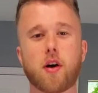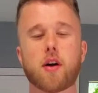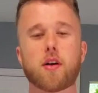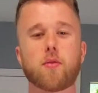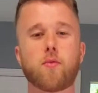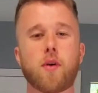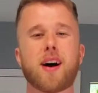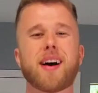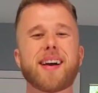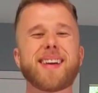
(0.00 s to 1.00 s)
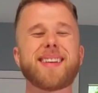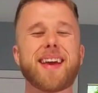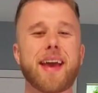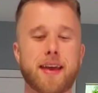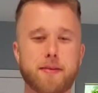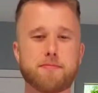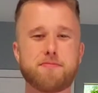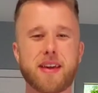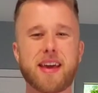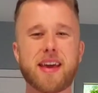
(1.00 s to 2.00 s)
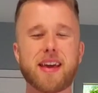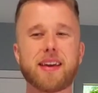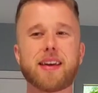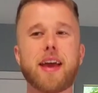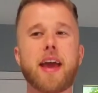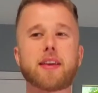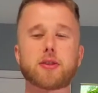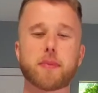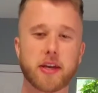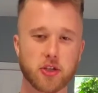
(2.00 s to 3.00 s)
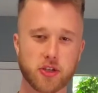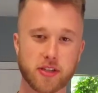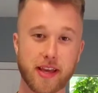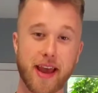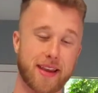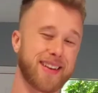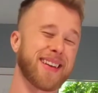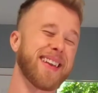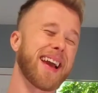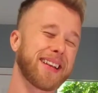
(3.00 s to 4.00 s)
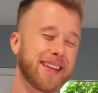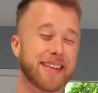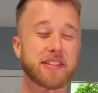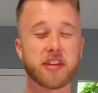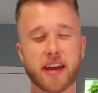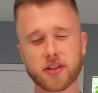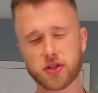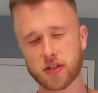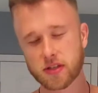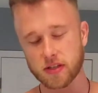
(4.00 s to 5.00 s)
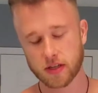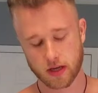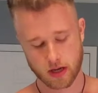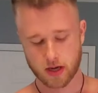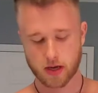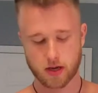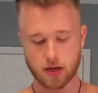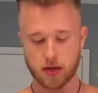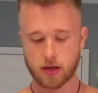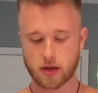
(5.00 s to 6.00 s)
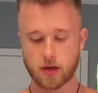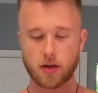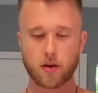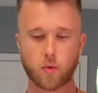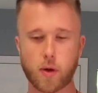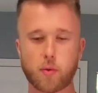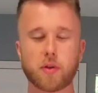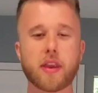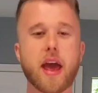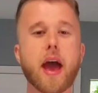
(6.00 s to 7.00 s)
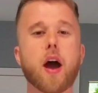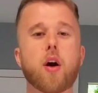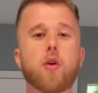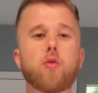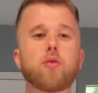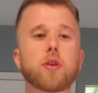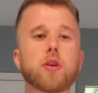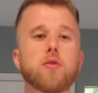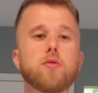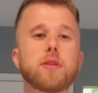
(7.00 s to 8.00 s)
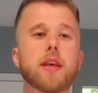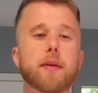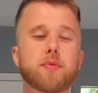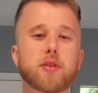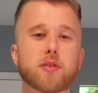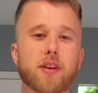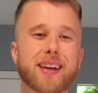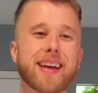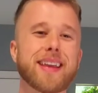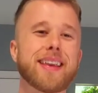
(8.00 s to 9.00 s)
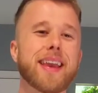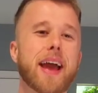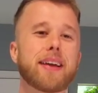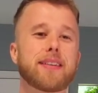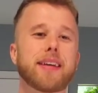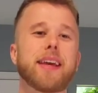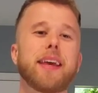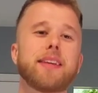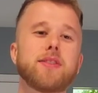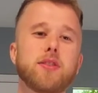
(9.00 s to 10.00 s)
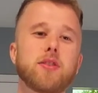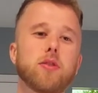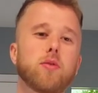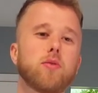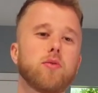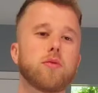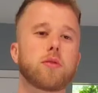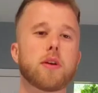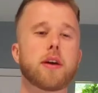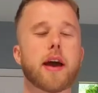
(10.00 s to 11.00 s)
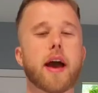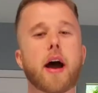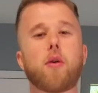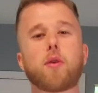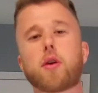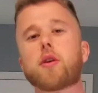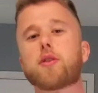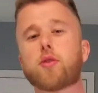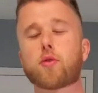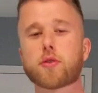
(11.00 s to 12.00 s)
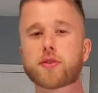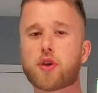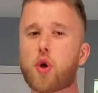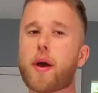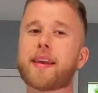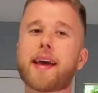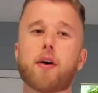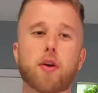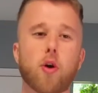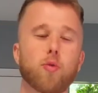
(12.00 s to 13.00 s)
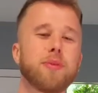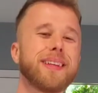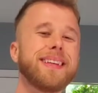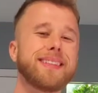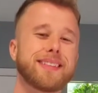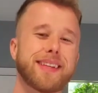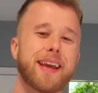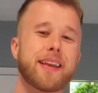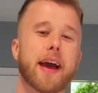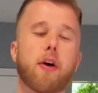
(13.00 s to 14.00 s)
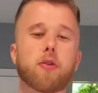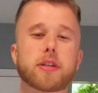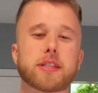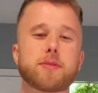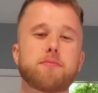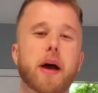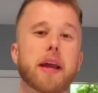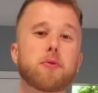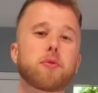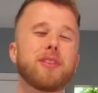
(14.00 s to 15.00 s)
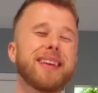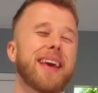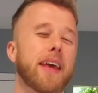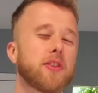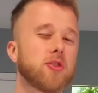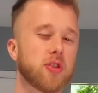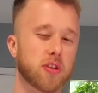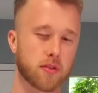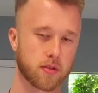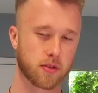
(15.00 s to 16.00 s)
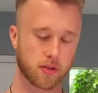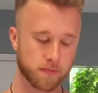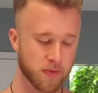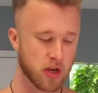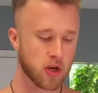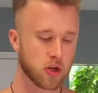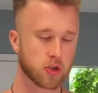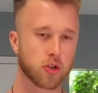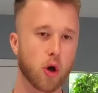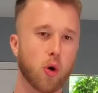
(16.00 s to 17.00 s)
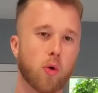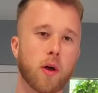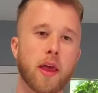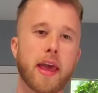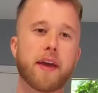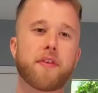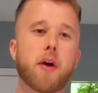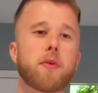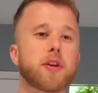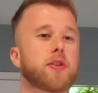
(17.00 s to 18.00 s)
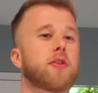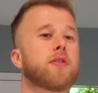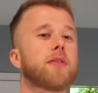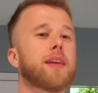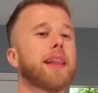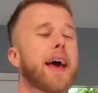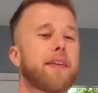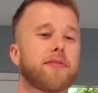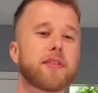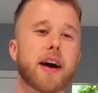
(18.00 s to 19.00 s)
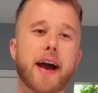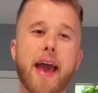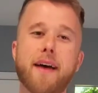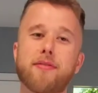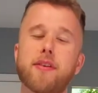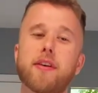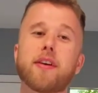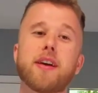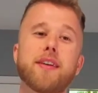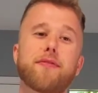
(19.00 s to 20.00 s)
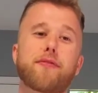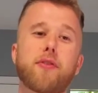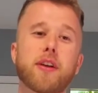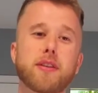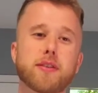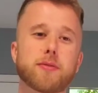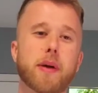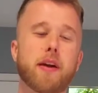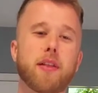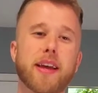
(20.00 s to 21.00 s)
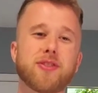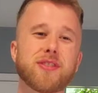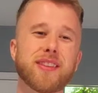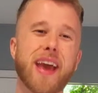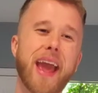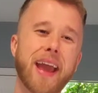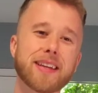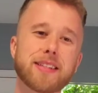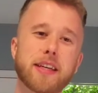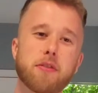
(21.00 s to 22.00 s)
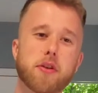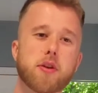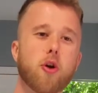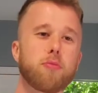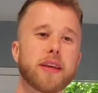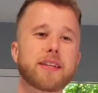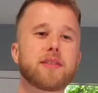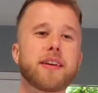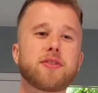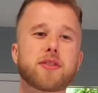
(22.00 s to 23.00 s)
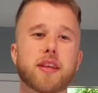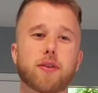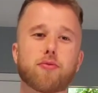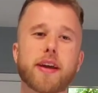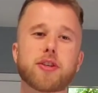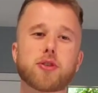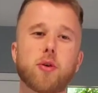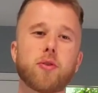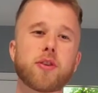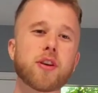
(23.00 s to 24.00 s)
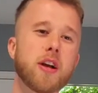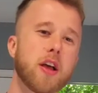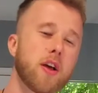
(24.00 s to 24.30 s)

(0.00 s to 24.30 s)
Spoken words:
are wide and big and spacious and connected and tensioned, we will now use them to start connecting into our torso and our obliques and our spiral engines. So if I want to turn to the left, I have the front spiral engine, the anterior oblique sling. Just think right shoulder,